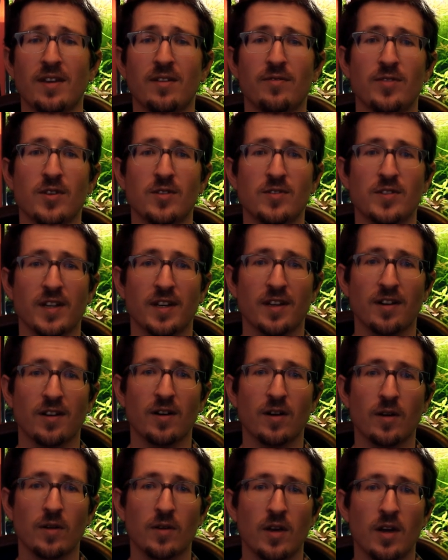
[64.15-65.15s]
confusing at
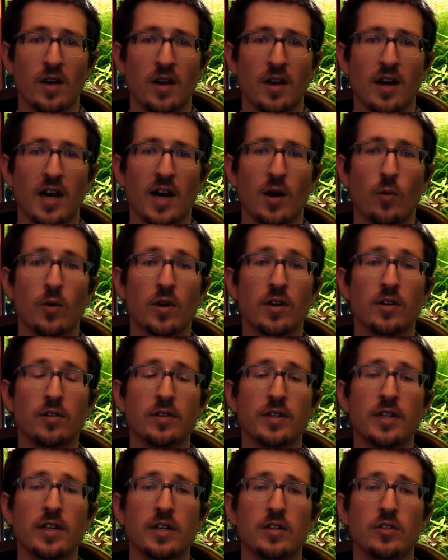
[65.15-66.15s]
all. Uh, we're gonna
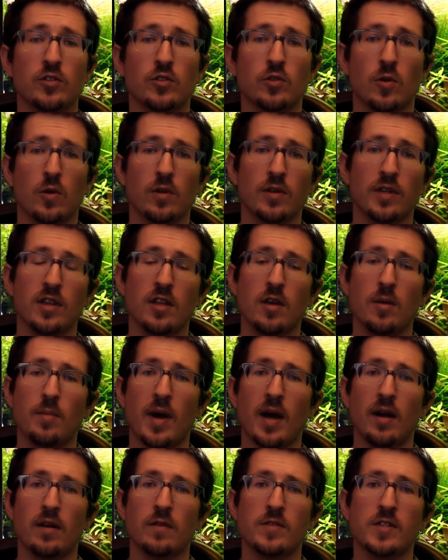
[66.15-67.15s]
look at controlling the
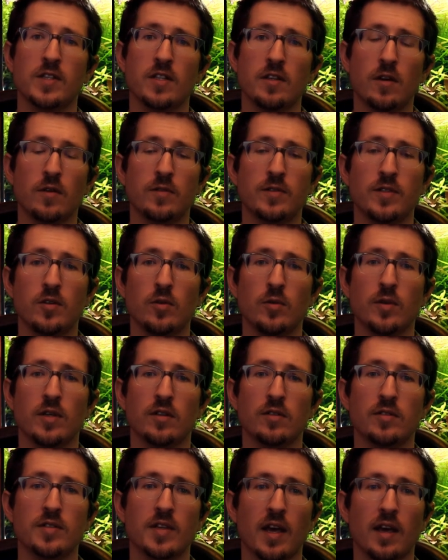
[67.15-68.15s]
amount of C O two in
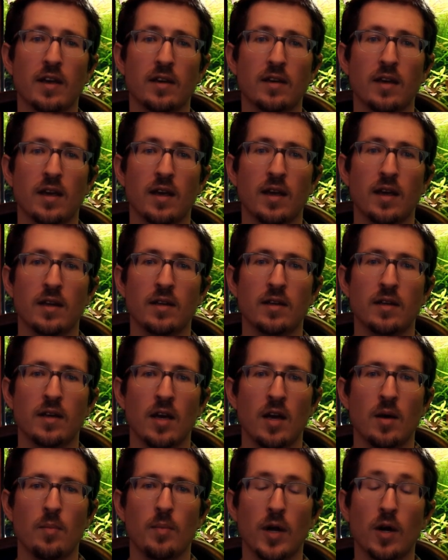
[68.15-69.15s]
your tank, and
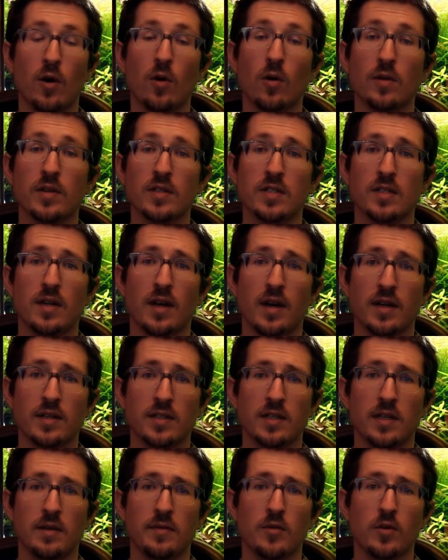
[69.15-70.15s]
my goal is not
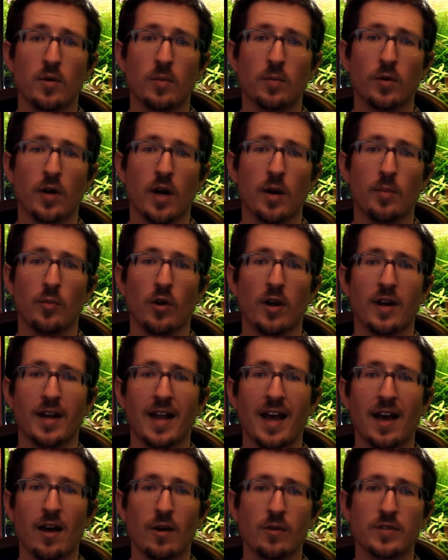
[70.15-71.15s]
to give you a primer on
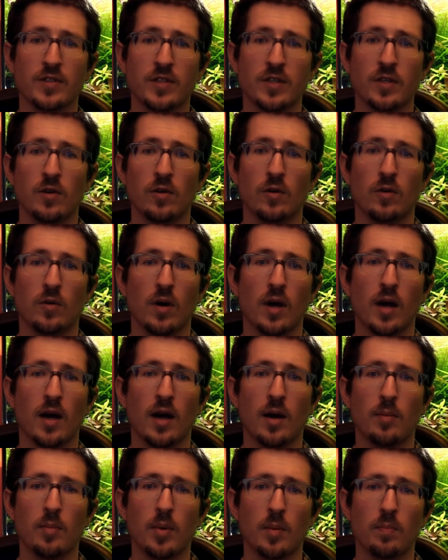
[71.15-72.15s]
how to,
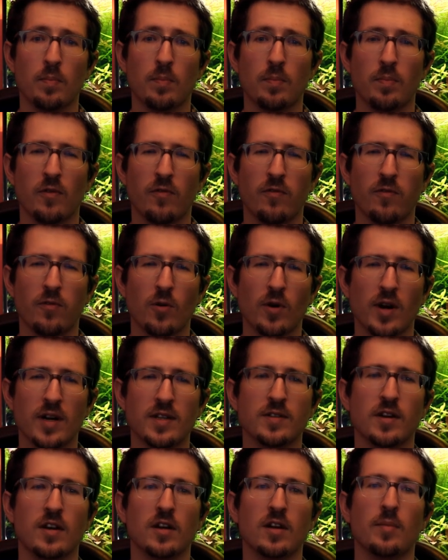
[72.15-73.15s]
uh, but before I
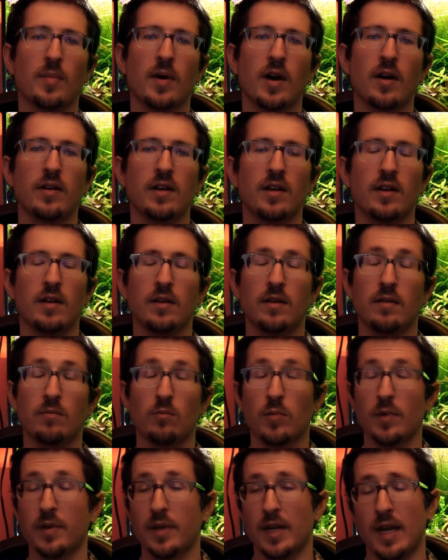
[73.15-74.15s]
talk about an
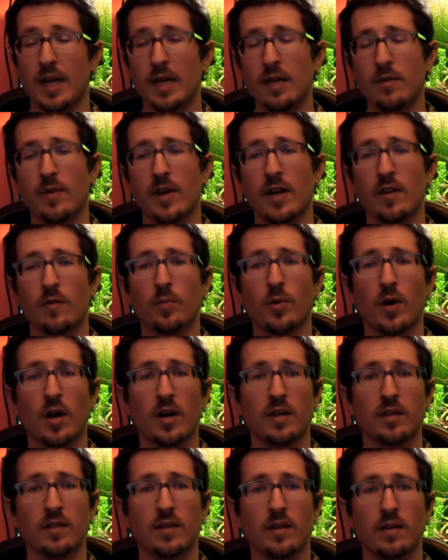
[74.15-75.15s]
really innovative
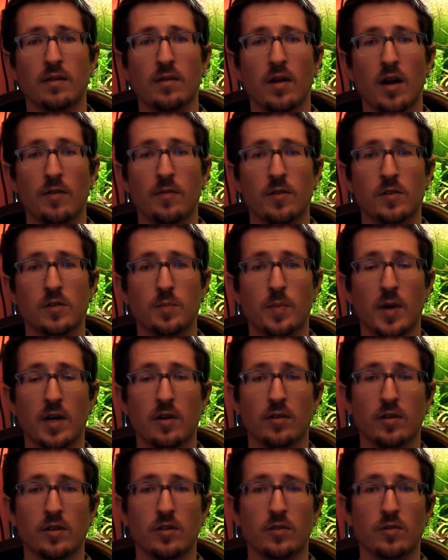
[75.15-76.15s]
product that offers
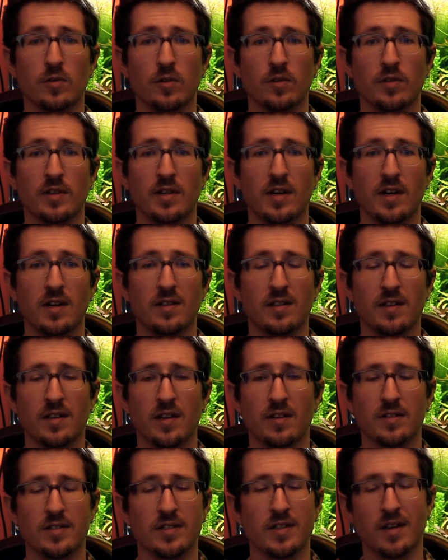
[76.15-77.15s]
better control than anything
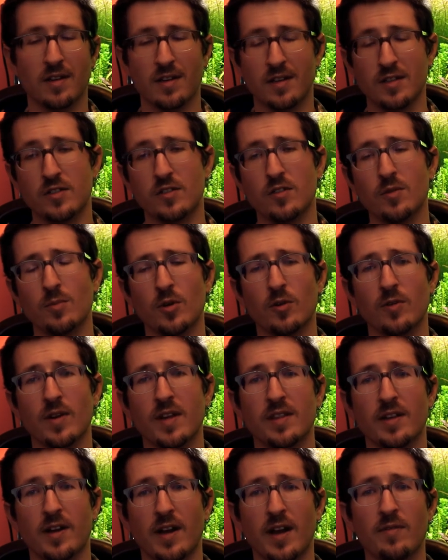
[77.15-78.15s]
else uh, consumer
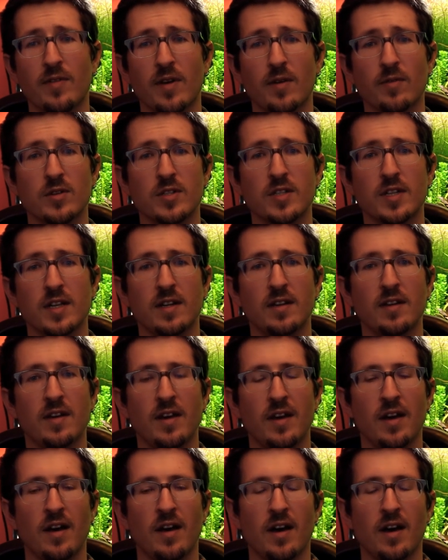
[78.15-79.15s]
grade that I've ever seen,
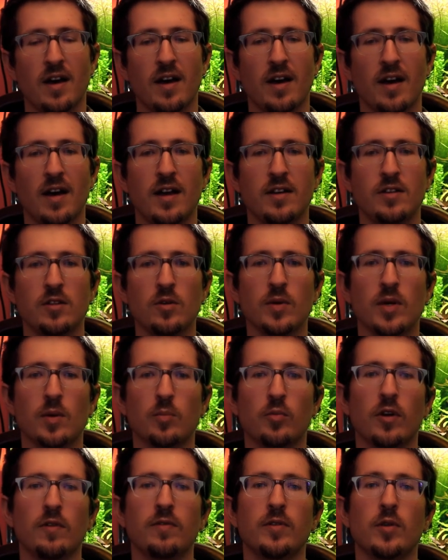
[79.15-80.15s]
uh, I do wanna
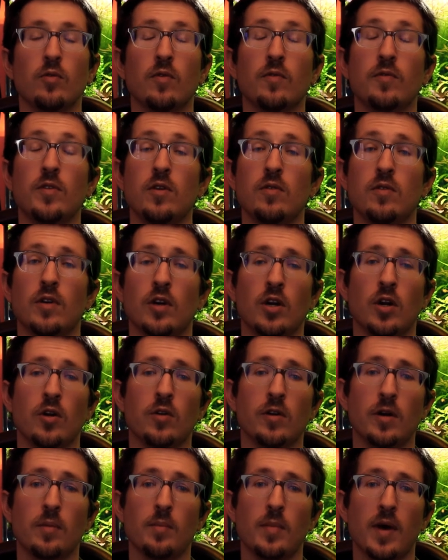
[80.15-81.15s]
briefly review the
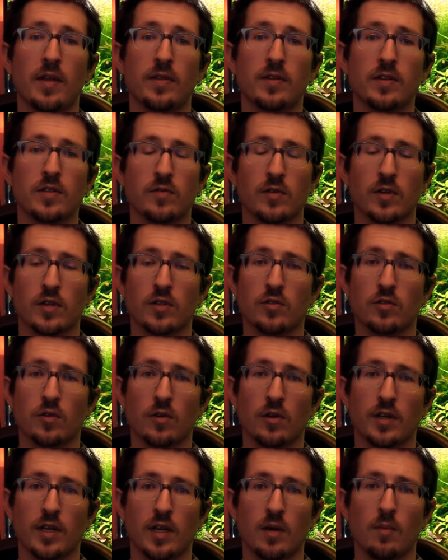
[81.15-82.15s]
current methods for
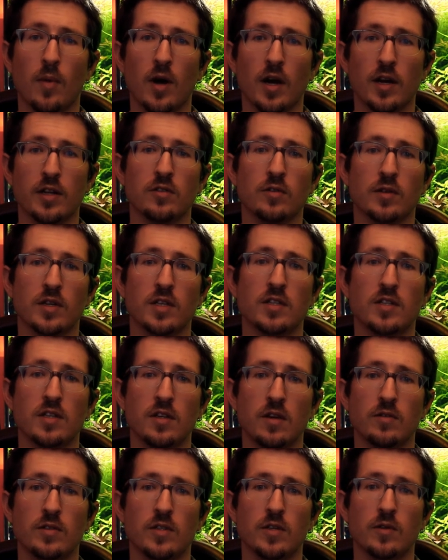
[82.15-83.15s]
controlling and monitoring
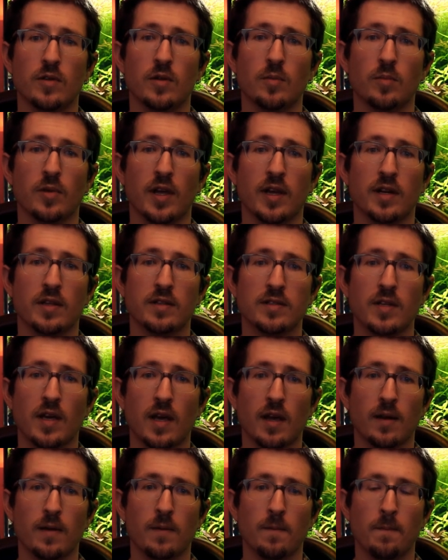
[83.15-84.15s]
C O two in the planet
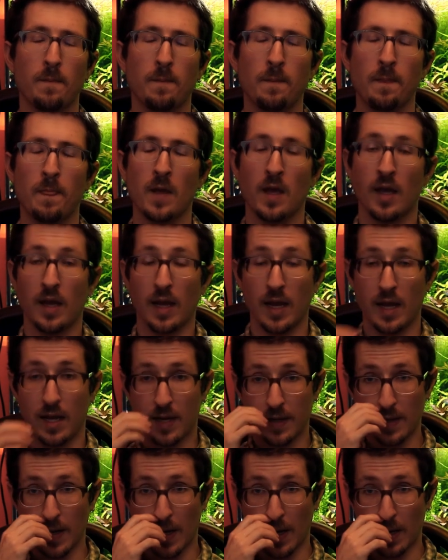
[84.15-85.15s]
tank.
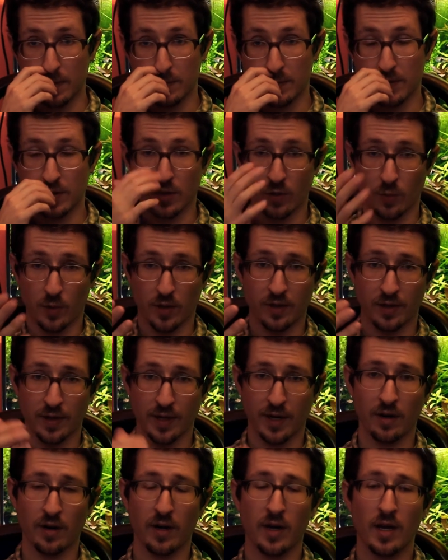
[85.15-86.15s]
And uh, just so we're
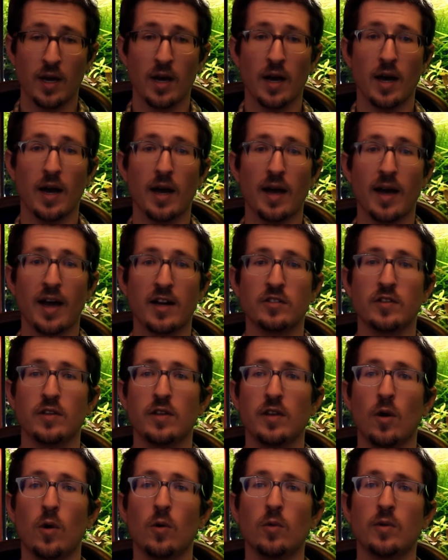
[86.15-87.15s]
clear, uh, actually
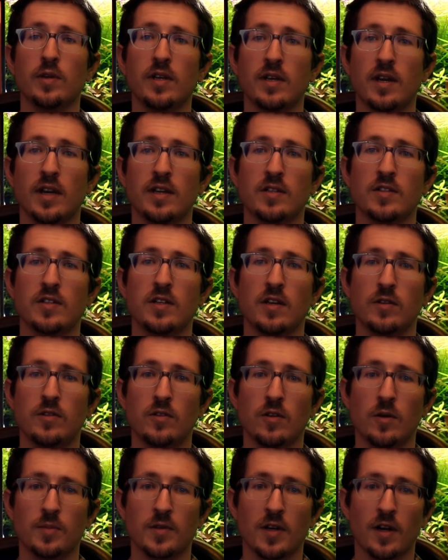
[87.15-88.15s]
the only kind of C O
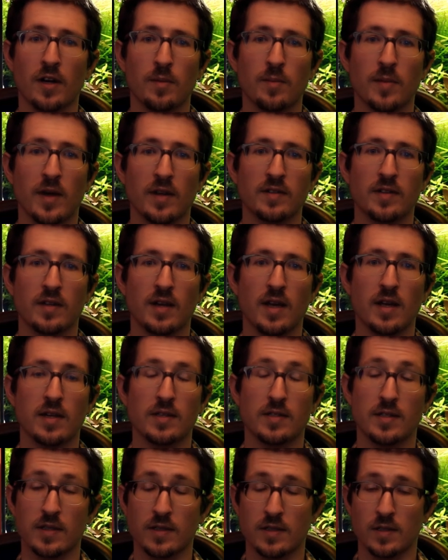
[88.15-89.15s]
two I'm talking about today
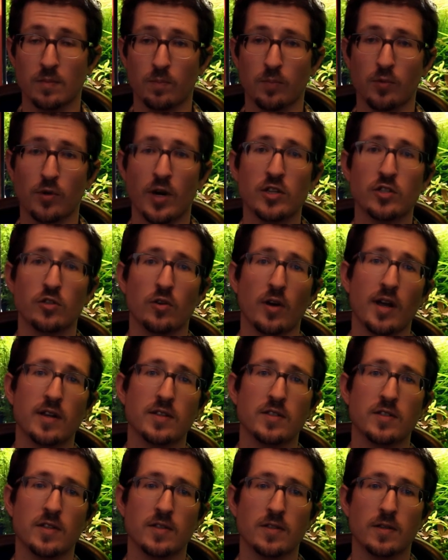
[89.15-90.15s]
is, is
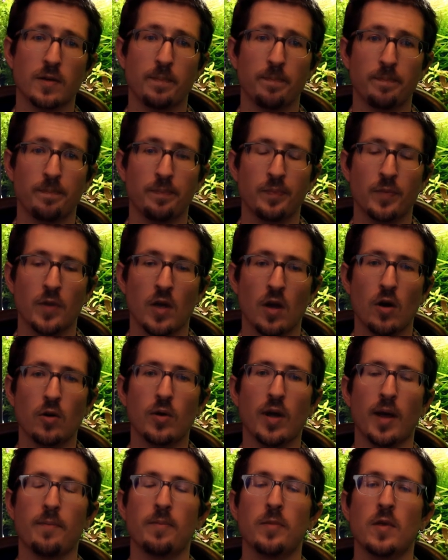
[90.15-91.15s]
pressurized system.
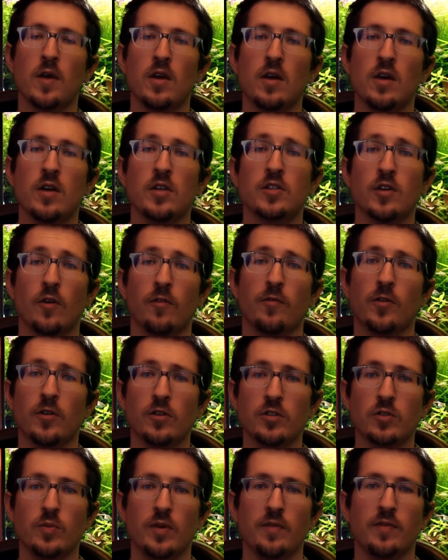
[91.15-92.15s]
Okay, so
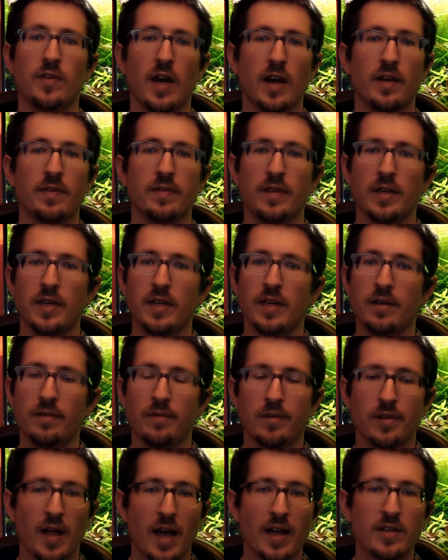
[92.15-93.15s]
first we've got the
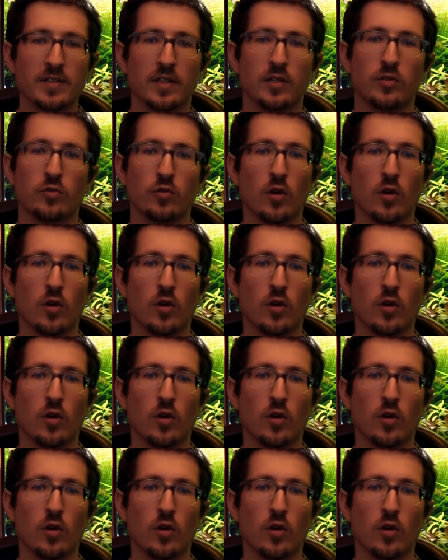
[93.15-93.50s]
classic